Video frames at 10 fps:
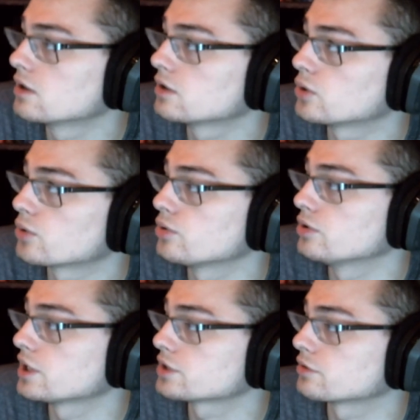total
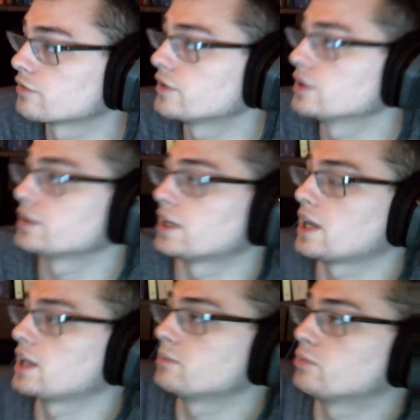electric field at
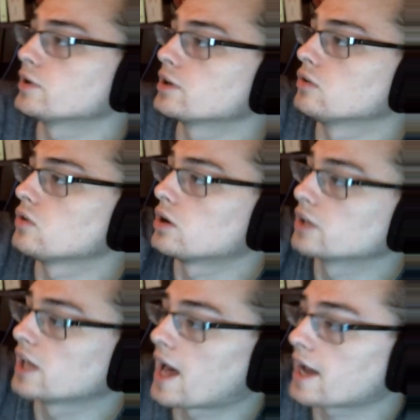any point along
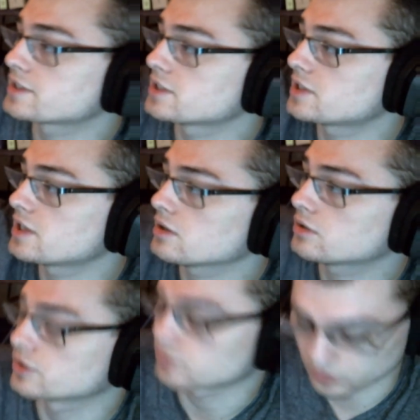the axis here, because we're